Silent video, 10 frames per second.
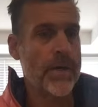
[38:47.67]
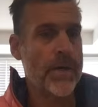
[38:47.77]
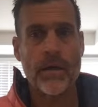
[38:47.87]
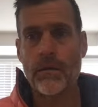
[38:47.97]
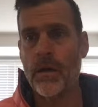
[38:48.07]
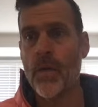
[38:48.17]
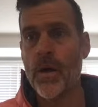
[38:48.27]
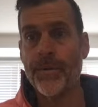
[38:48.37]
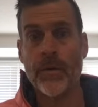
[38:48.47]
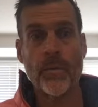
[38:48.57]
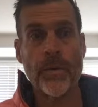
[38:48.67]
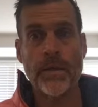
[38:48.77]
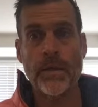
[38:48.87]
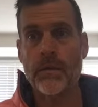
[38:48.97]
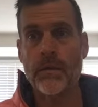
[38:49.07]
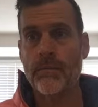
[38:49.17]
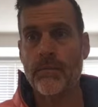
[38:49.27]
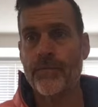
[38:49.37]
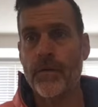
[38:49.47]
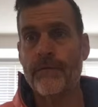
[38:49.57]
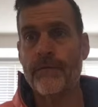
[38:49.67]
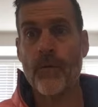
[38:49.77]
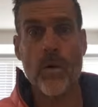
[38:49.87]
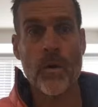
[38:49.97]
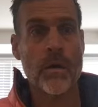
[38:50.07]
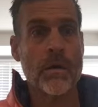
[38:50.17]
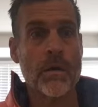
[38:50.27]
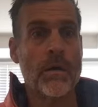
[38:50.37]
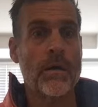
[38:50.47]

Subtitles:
I want to build a wiki for